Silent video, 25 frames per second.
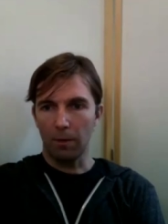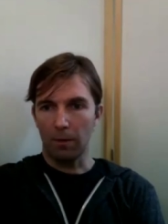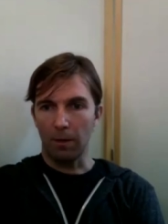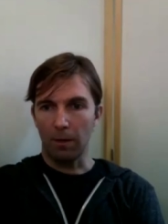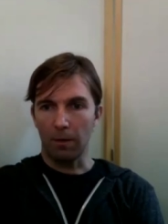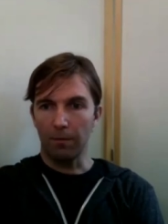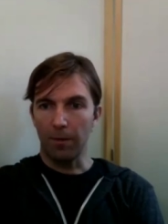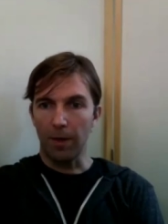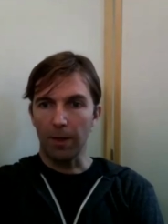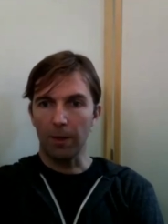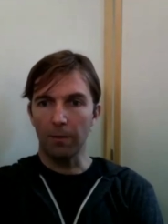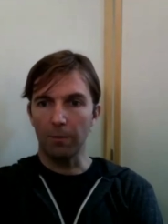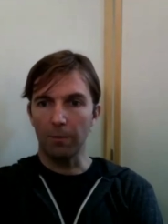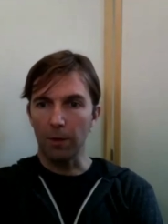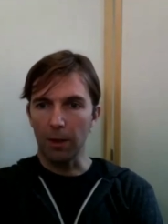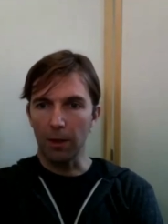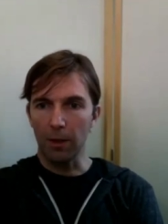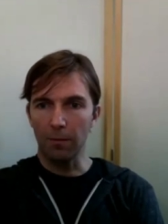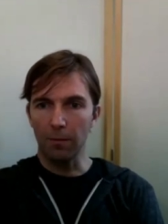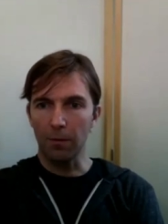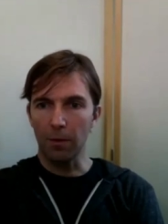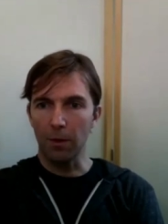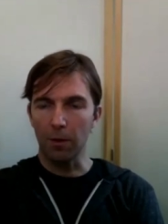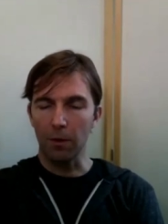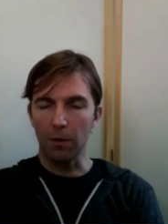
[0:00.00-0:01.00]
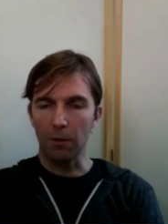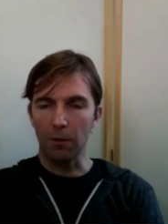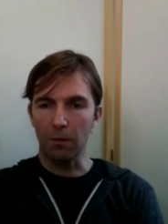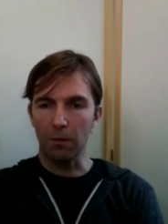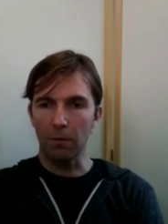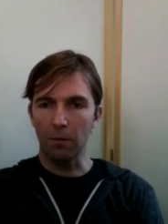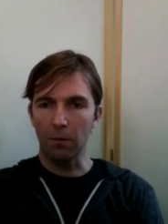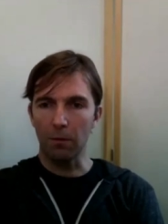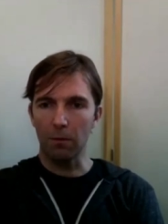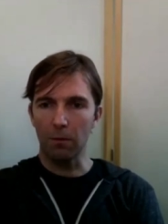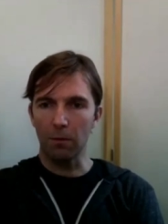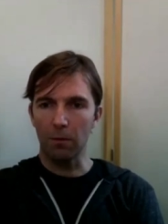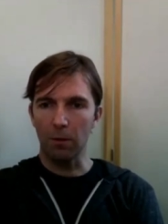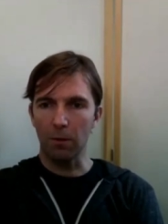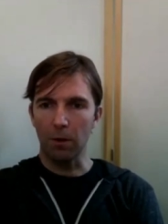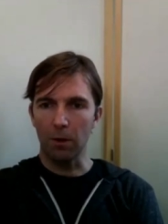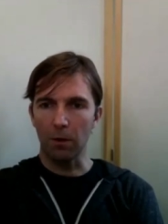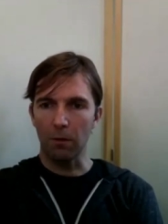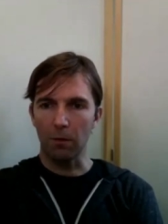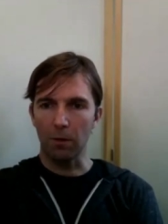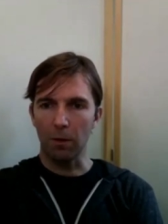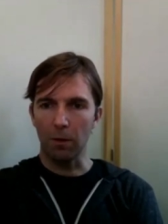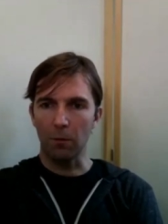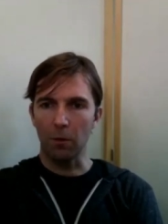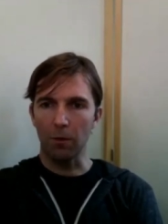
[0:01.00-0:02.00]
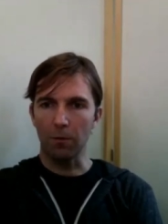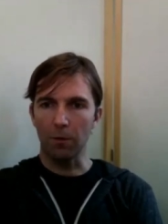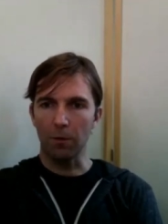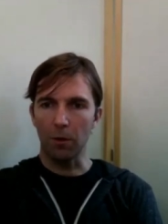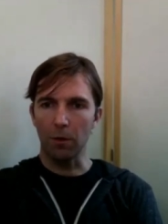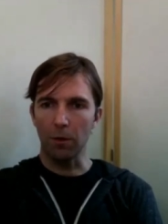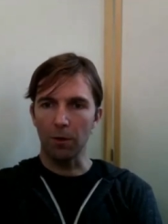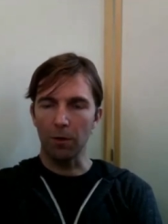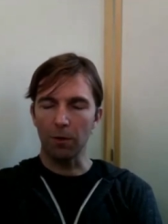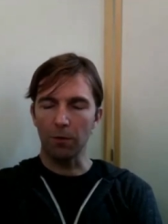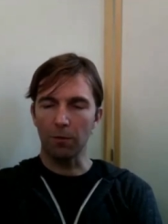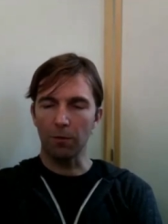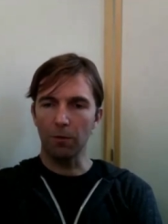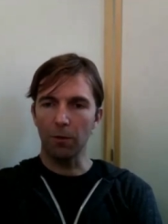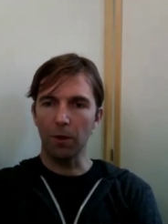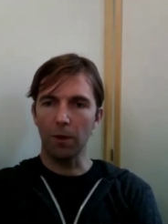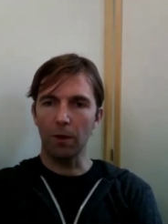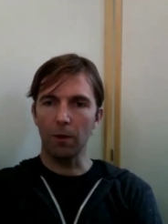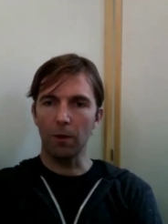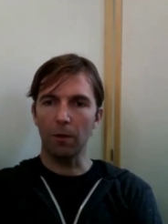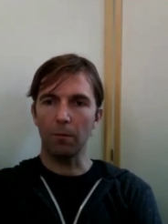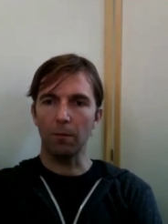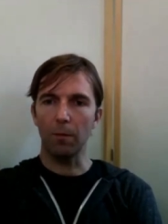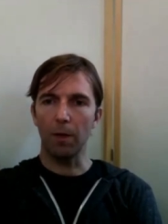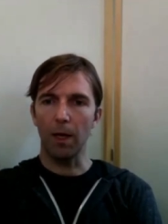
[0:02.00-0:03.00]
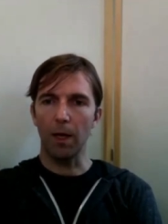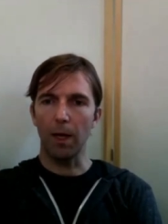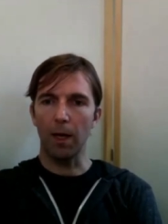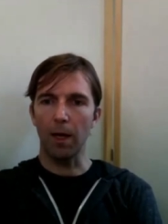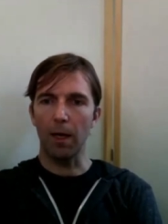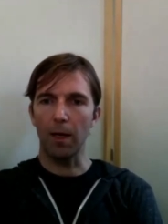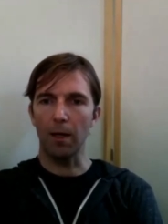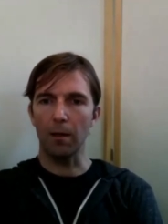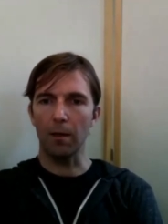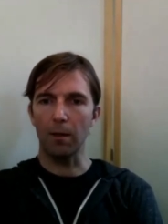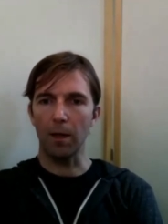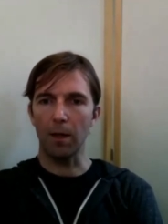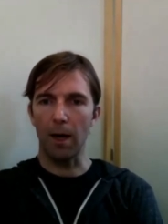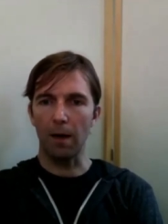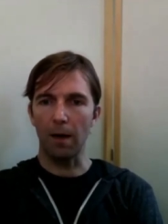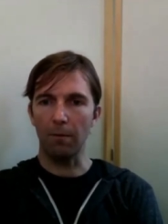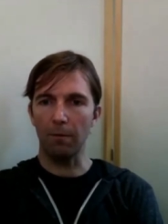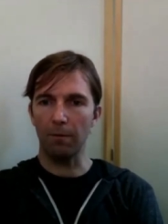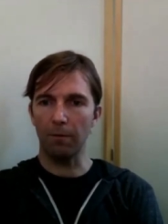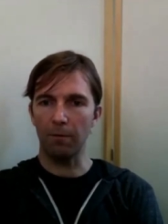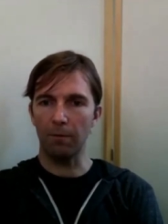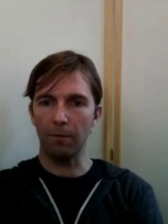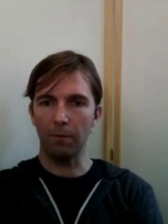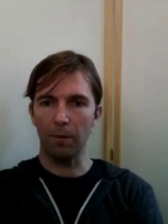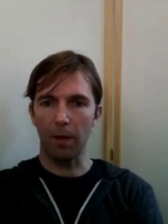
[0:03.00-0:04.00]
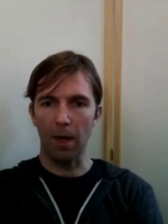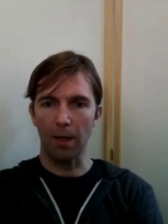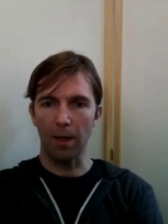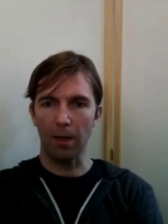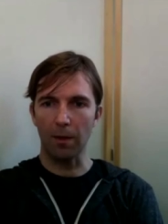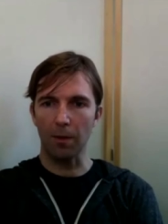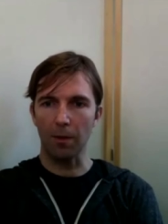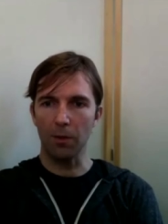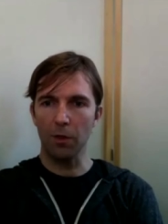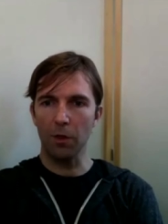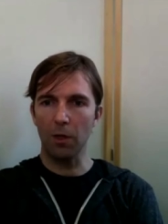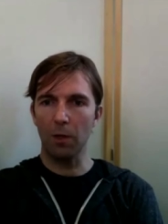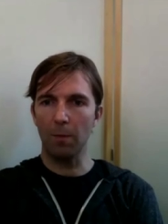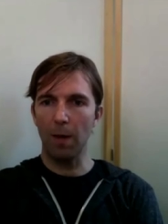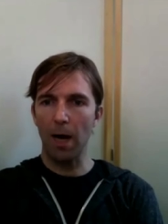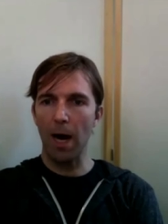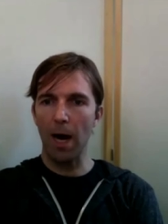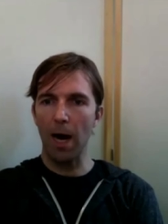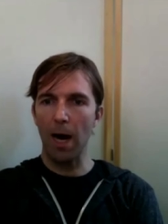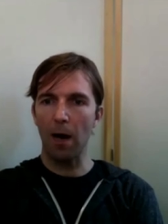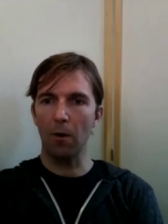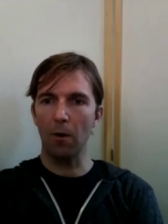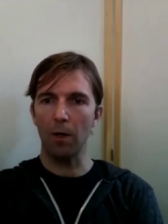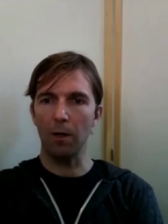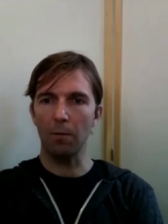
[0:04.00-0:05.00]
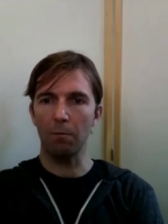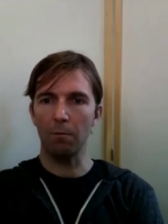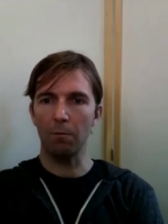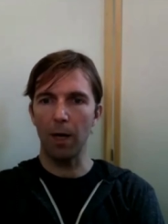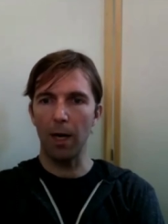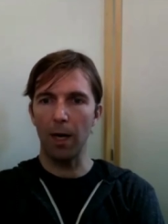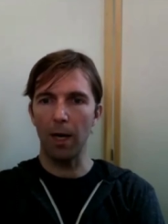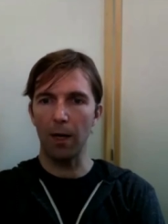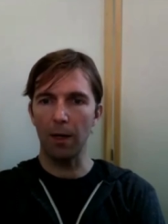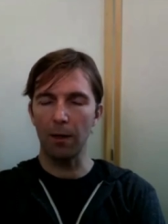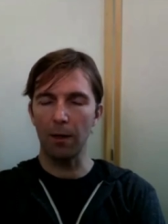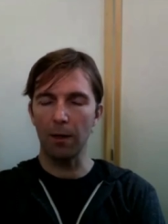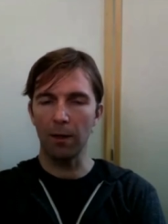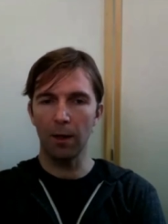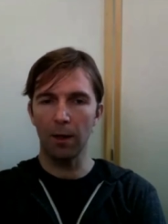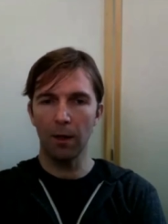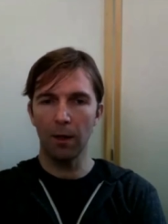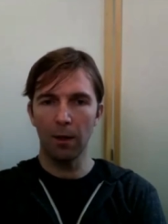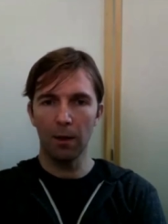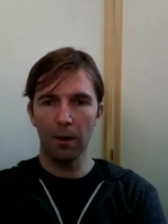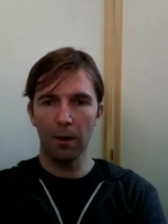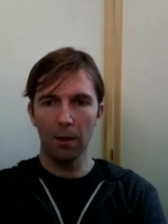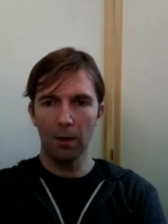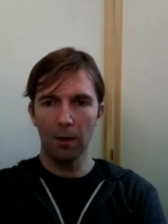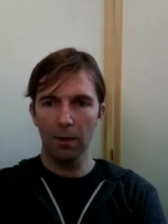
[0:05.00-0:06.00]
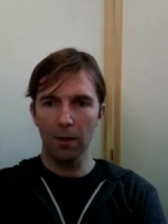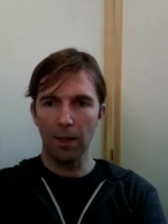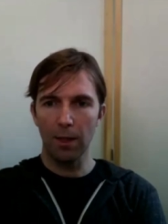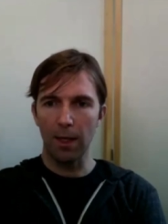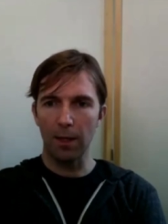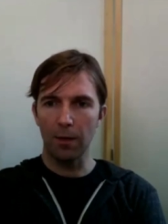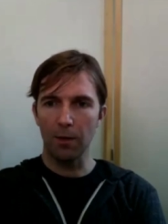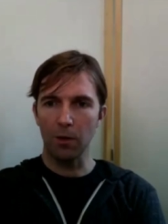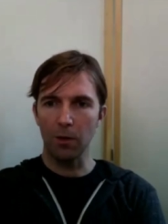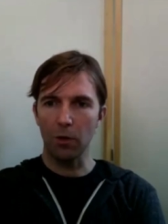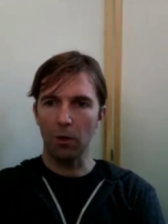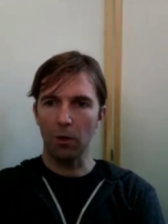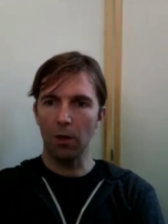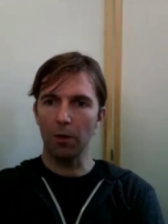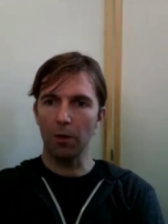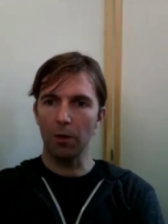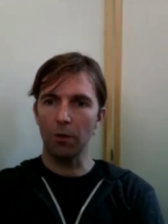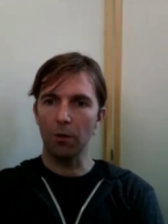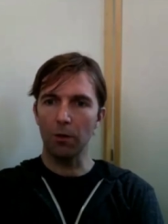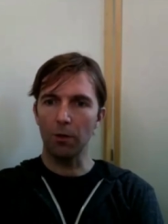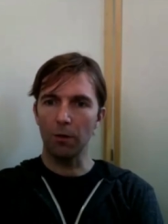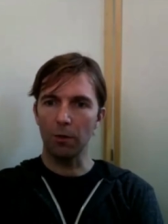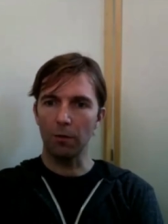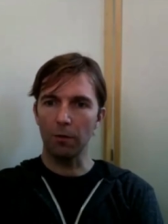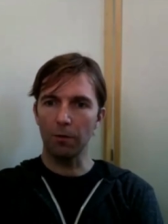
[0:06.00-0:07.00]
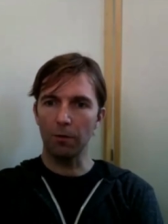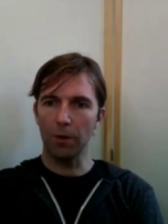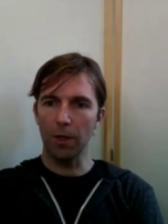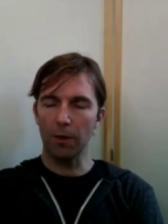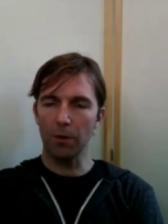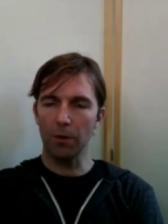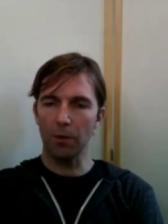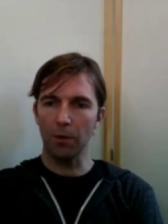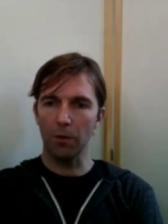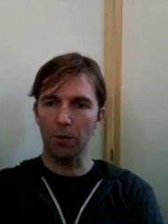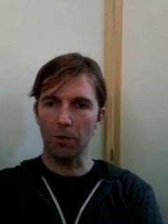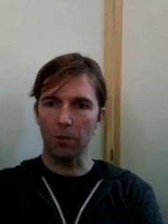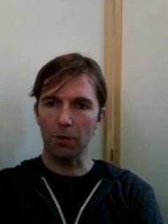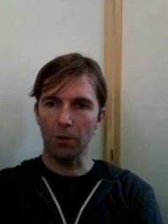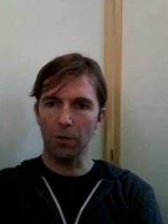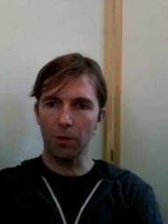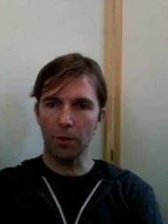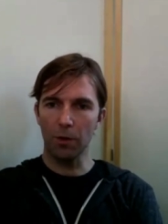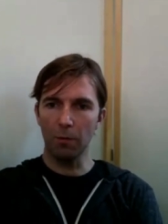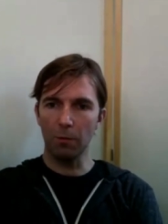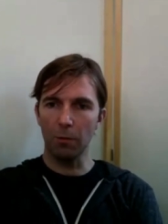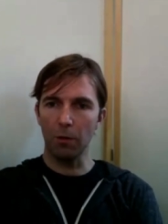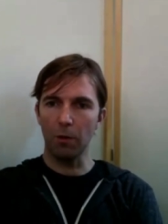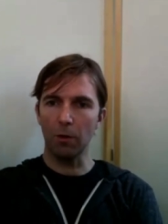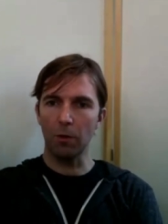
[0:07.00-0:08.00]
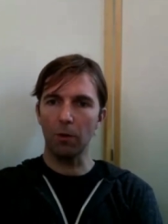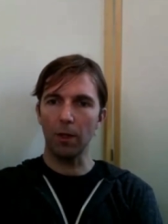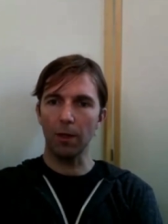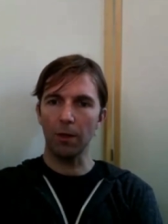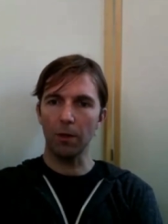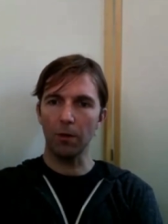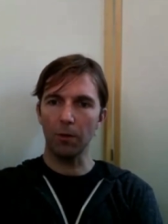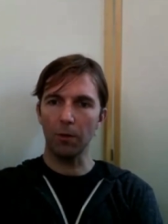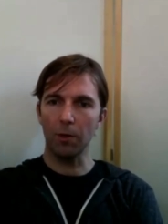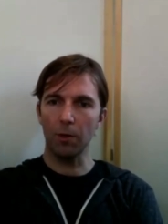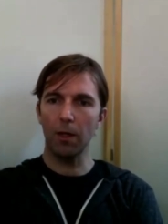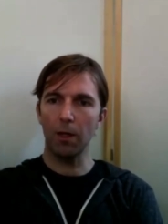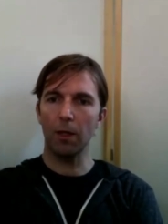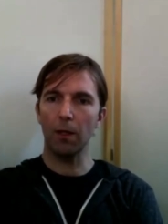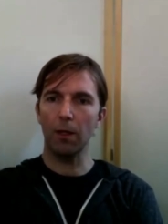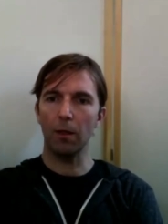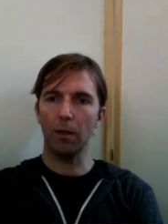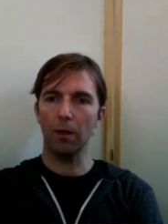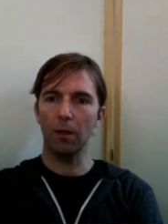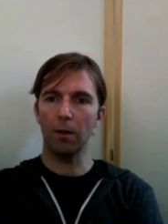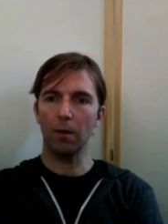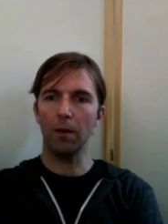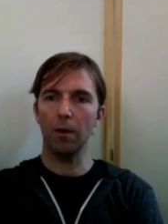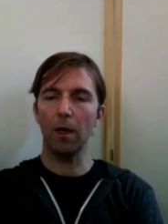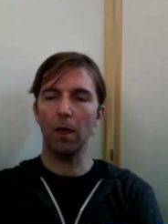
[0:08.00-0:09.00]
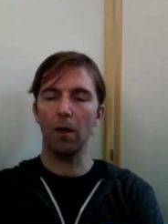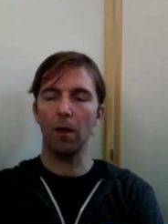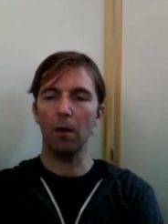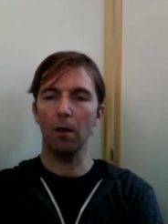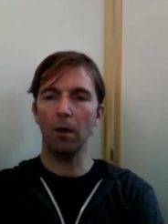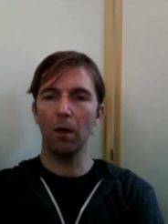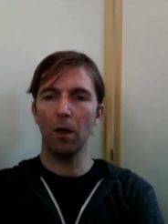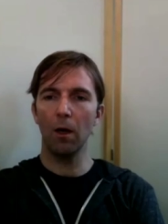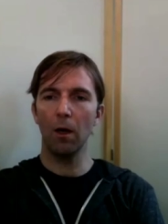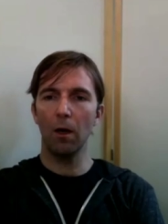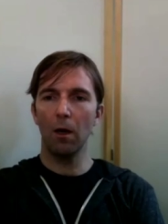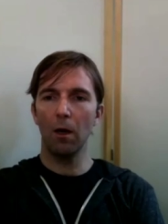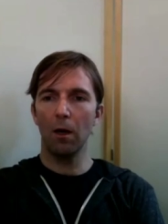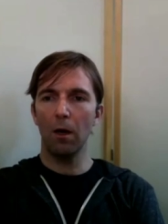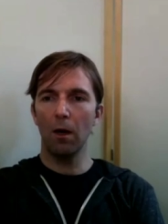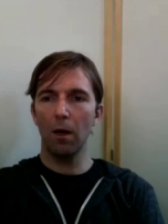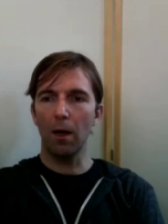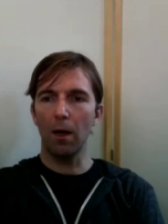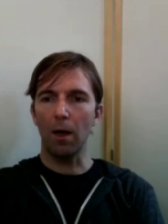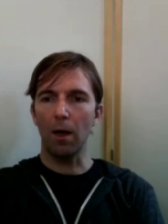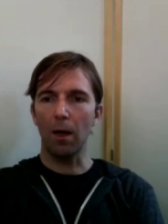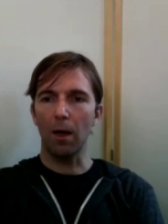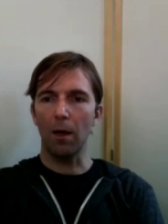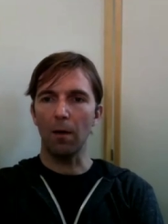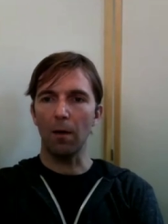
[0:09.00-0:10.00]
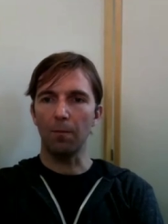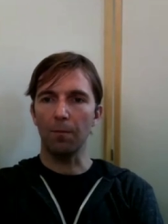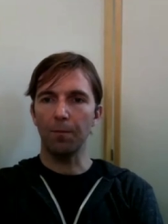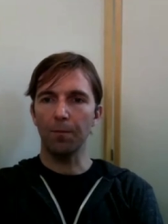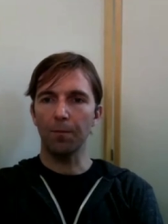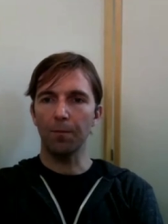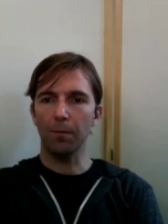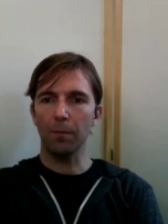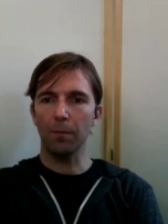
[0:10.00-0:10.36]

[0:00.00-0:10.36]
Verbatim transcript: effectively an infinite, you know, number of degrees of freedom, and I've I can somehow embed tens or hundreds of sensors, simple, like you say, in there, um,